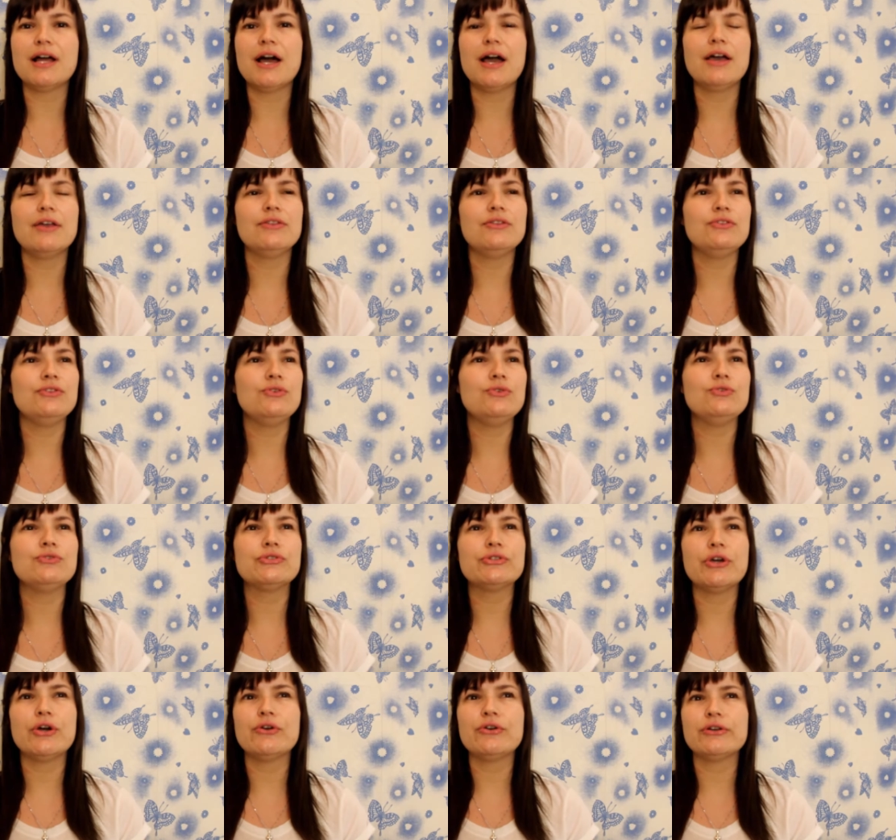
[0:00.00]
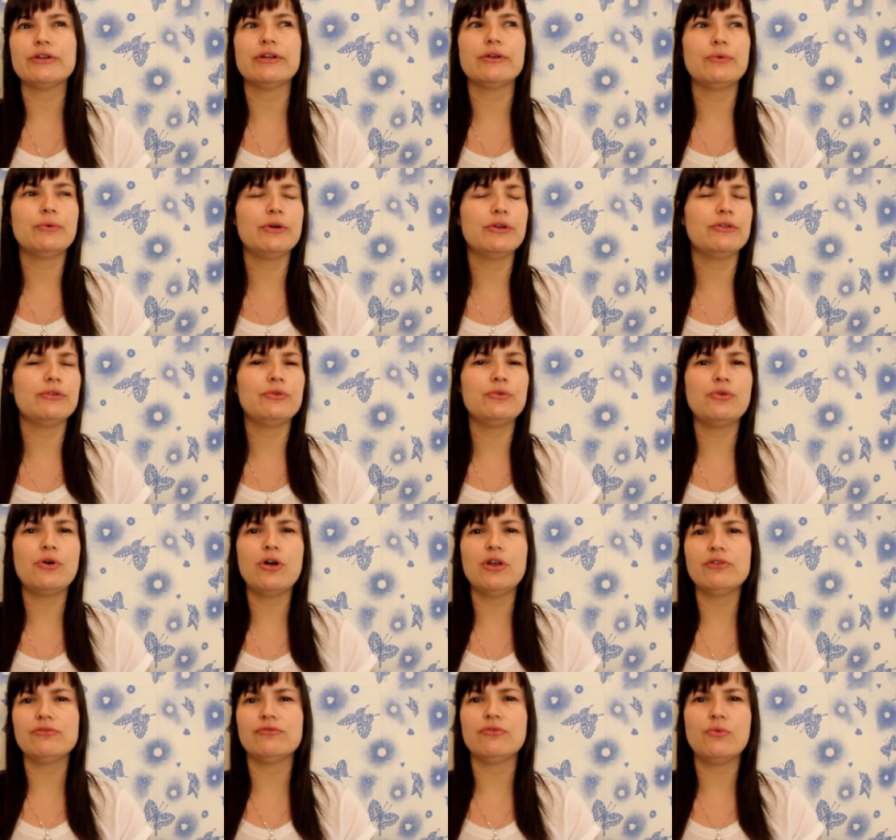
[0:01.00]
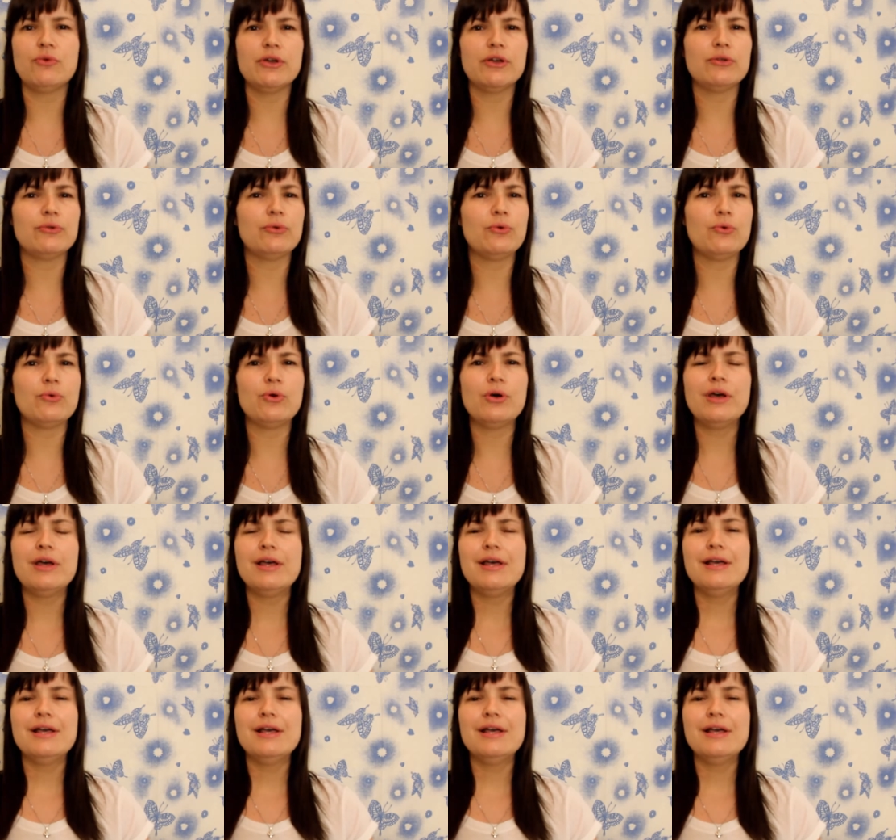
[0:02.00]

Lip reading: either use coconut oil or olive oil or